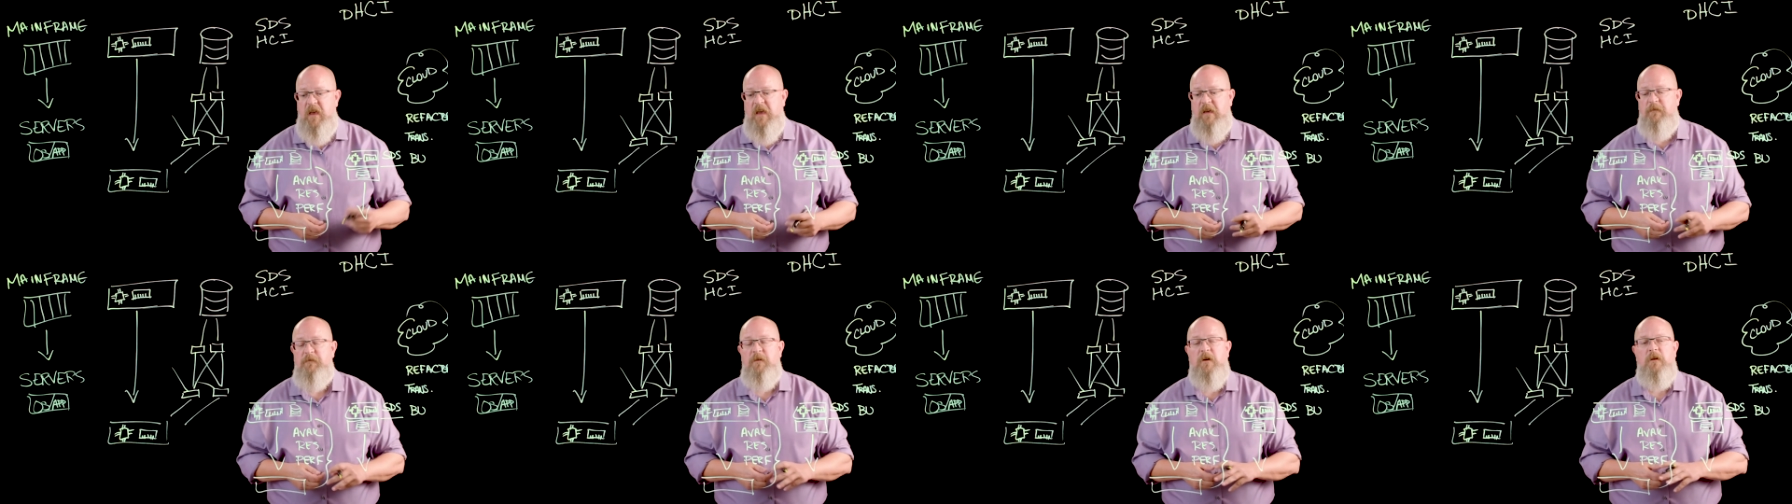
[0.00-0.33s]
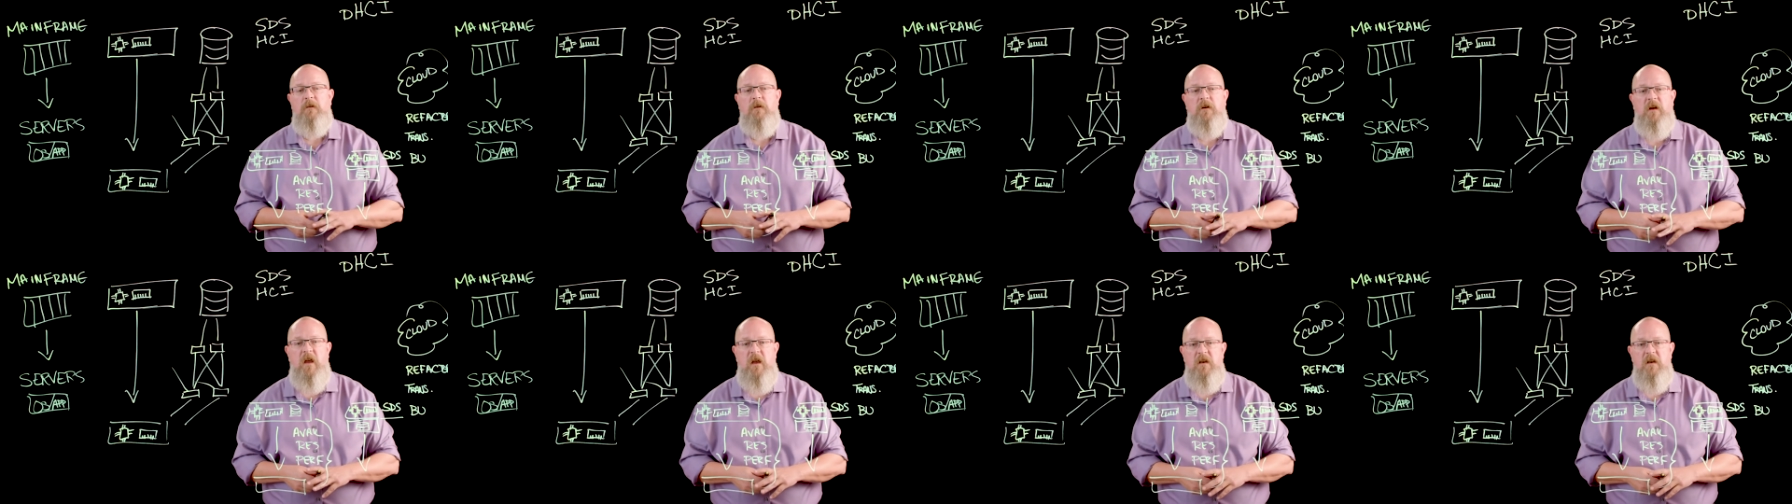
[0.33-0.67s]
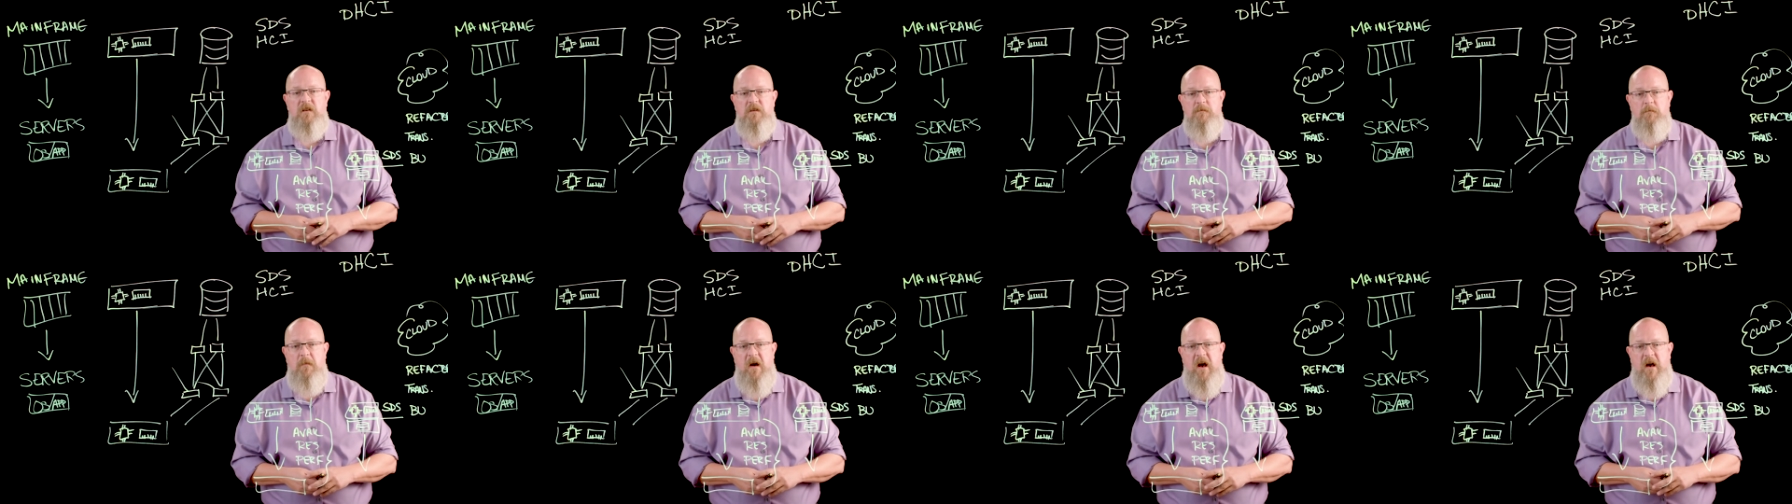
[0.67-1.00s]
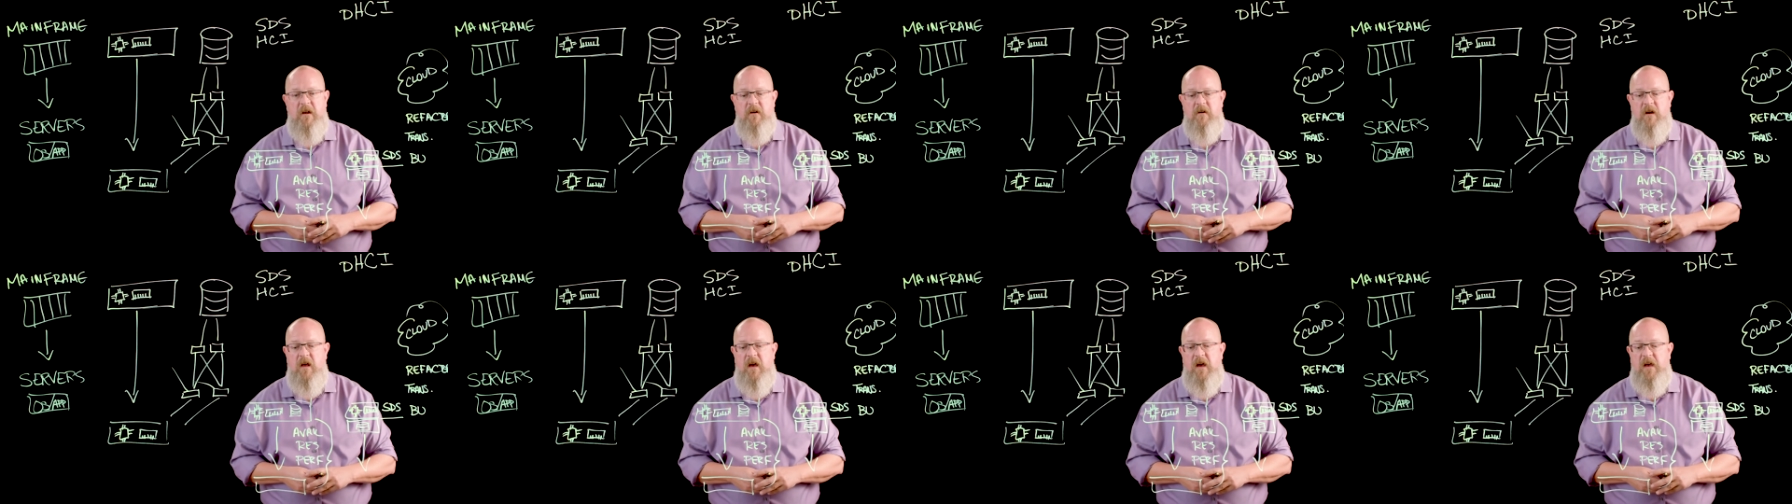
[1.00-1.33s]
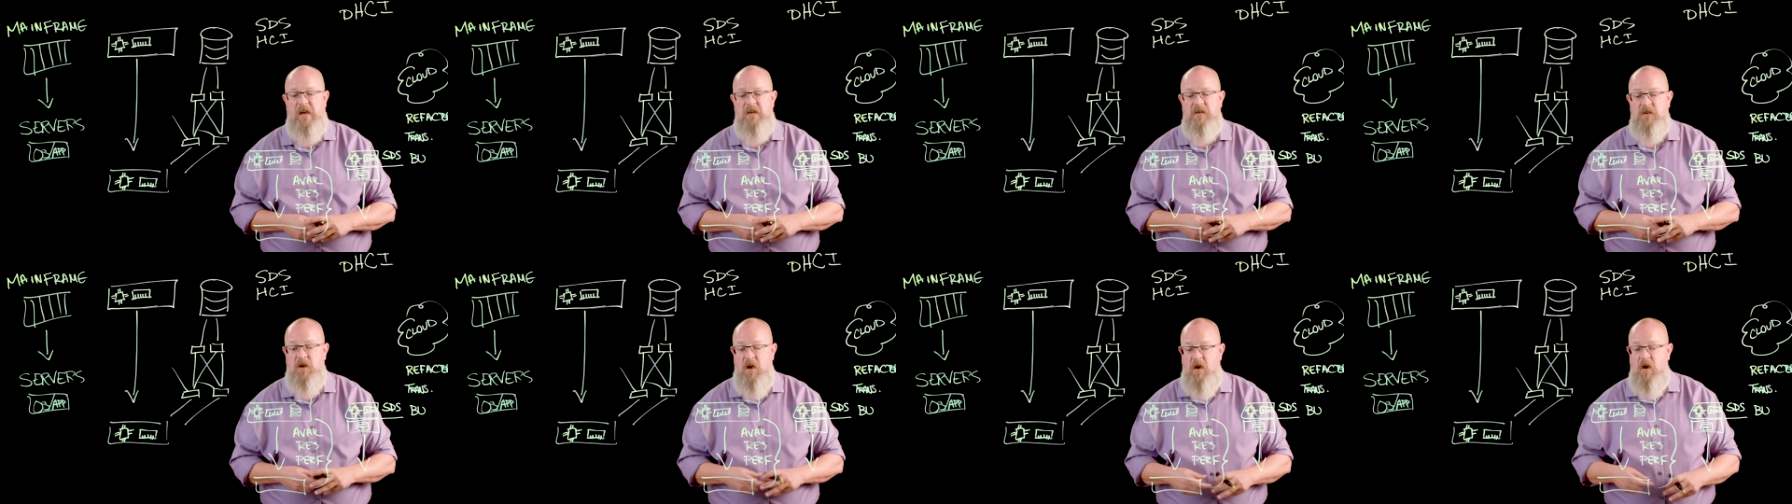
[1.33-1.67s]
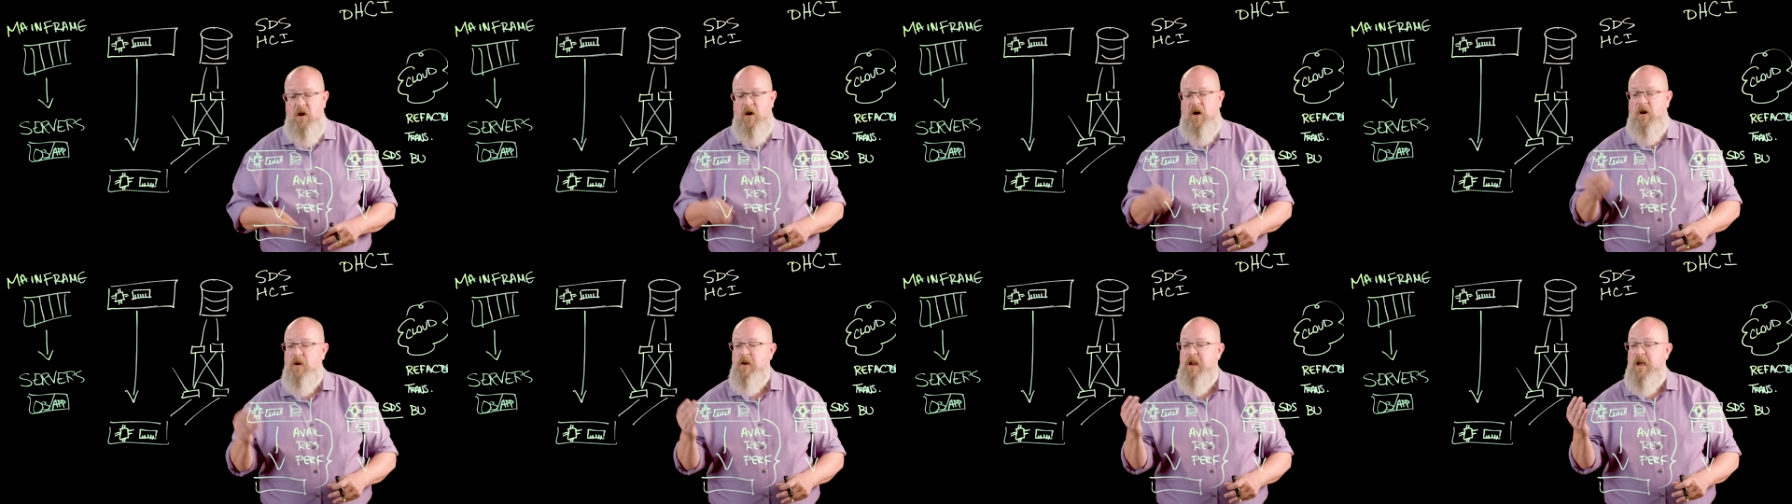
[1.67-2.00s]
if you're looking to modernize
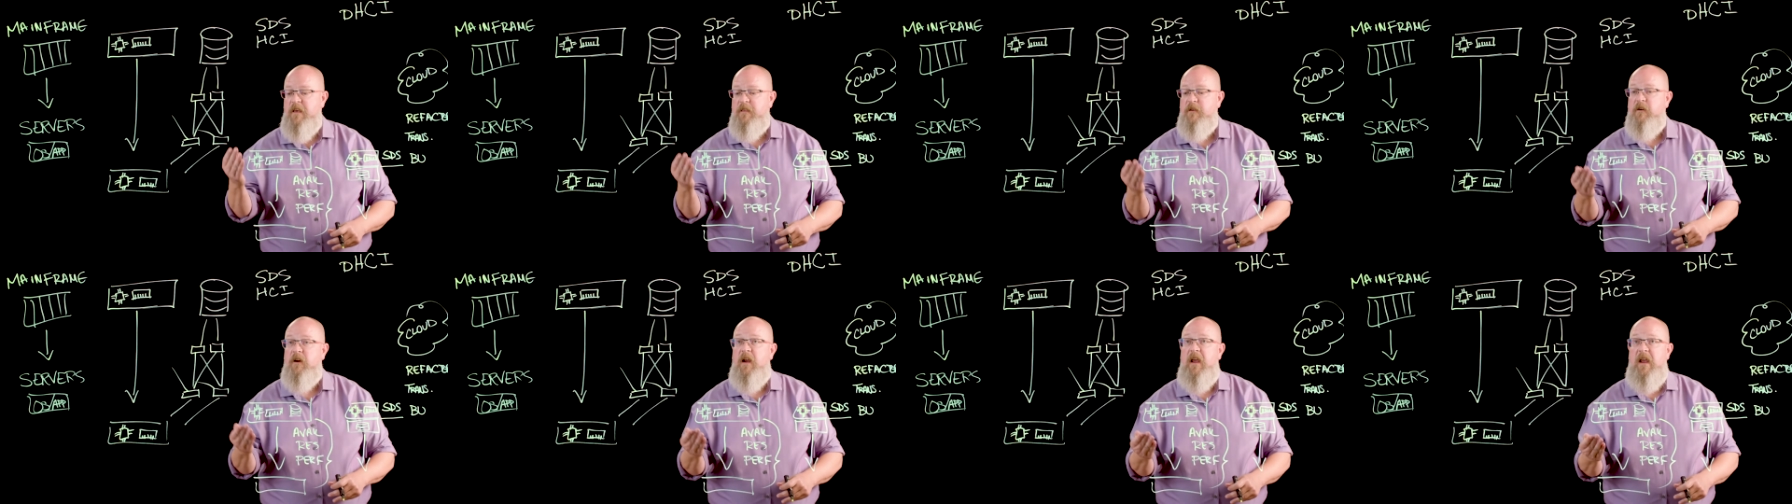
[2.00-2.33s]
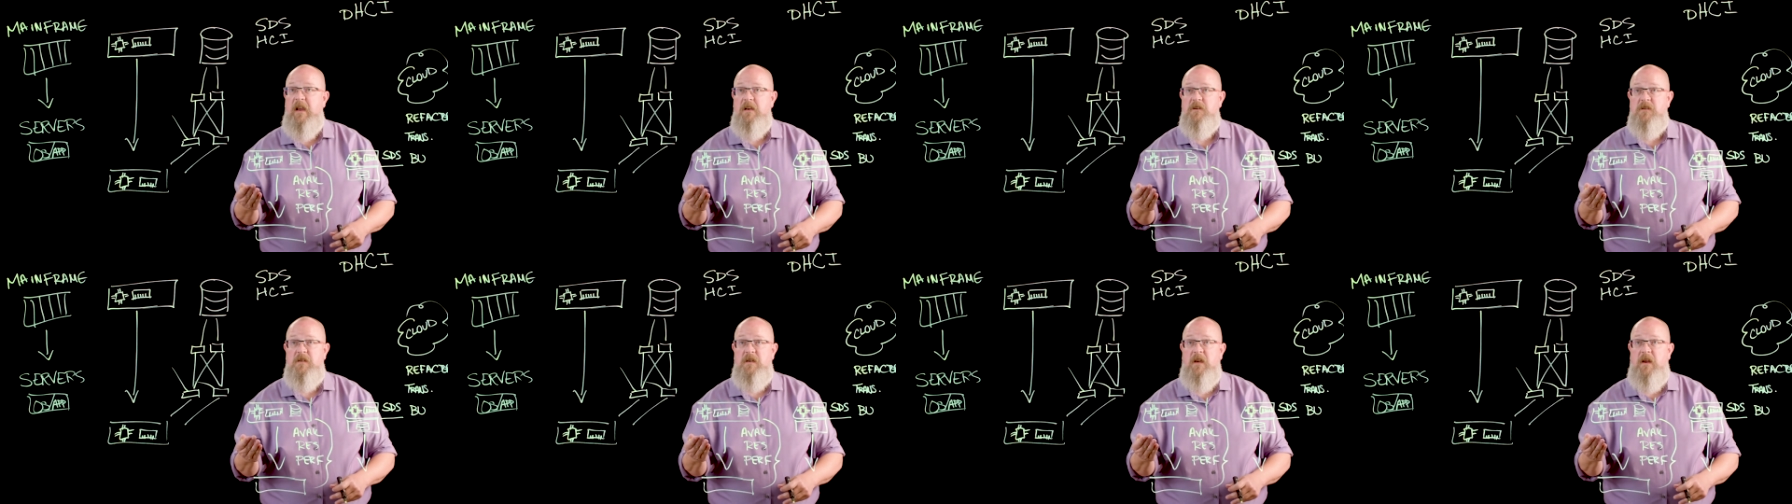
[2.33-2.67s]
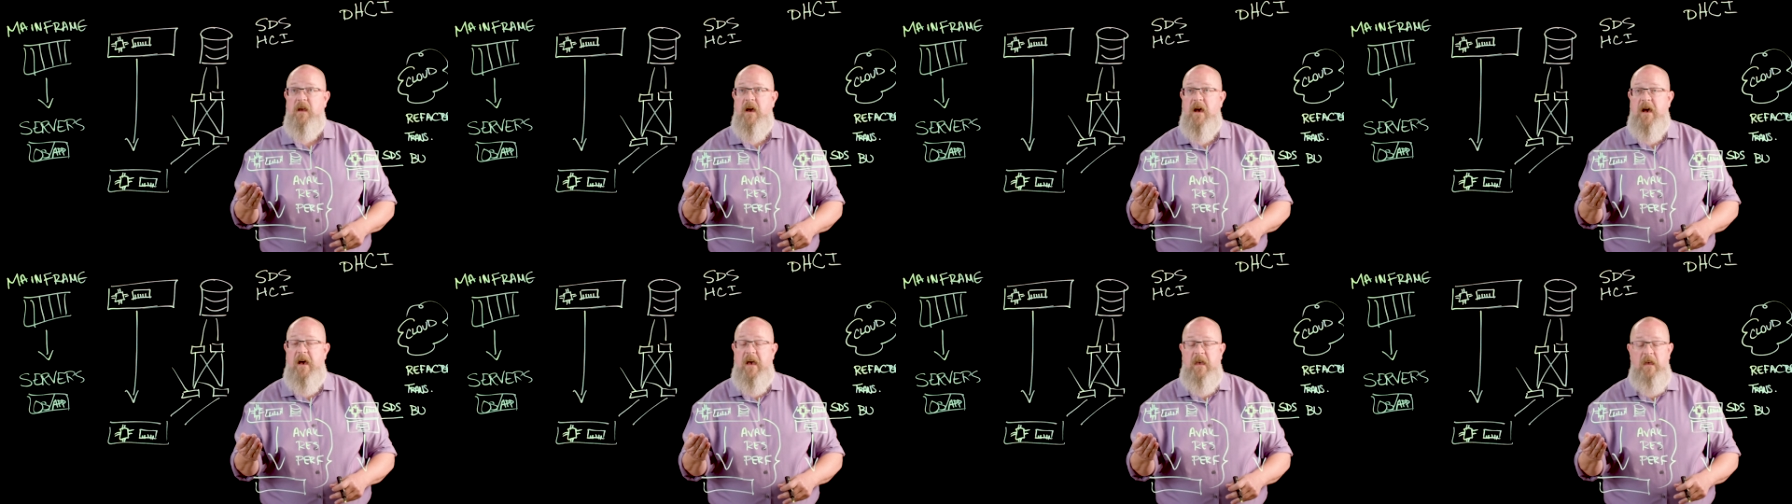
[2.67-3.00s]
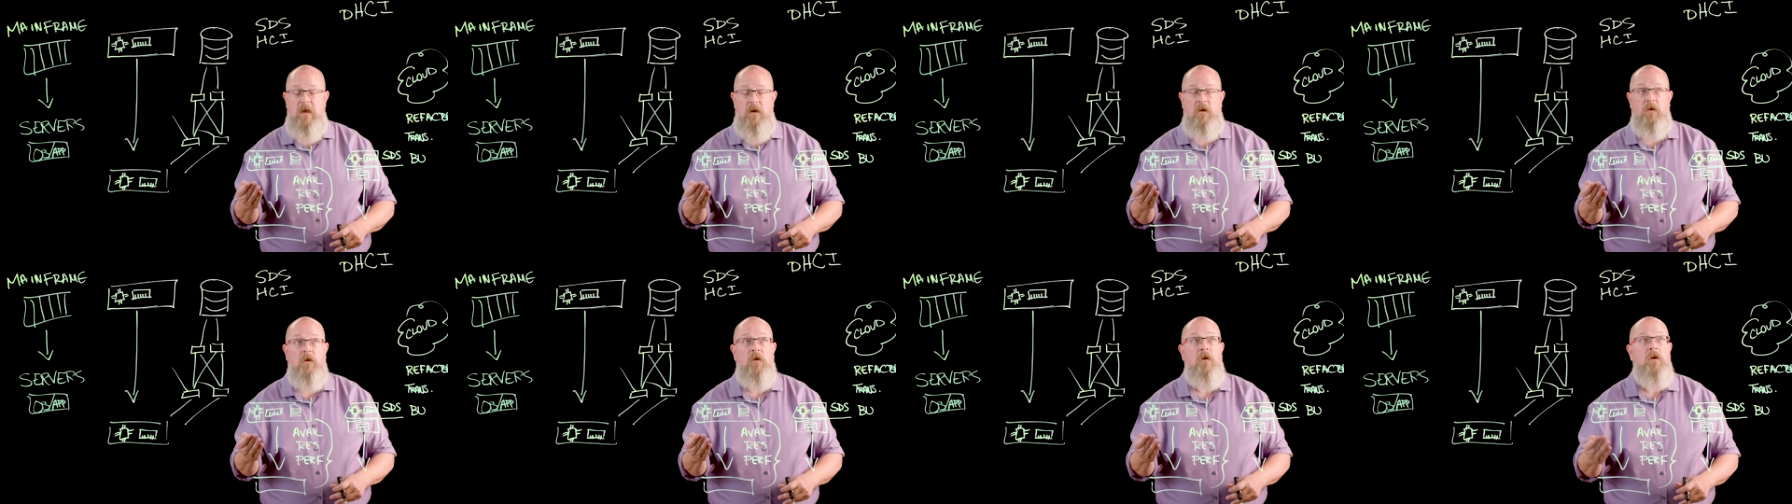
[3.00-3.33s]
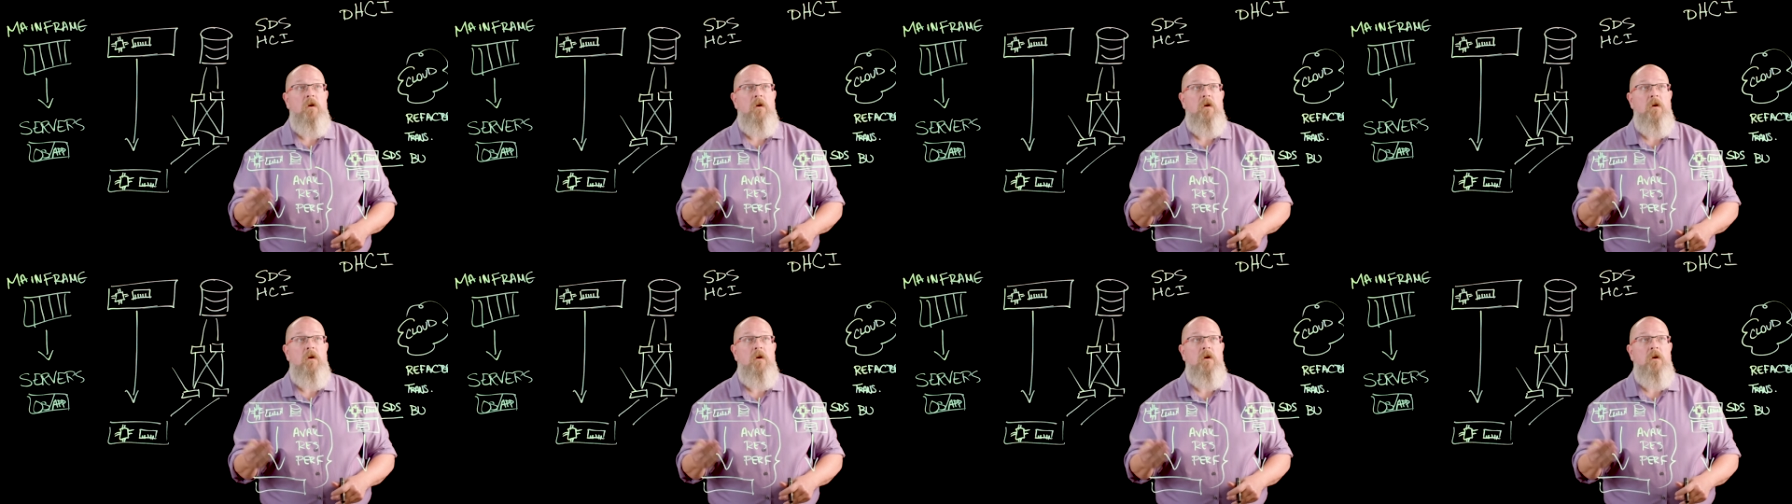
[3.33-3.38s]
on either HCI,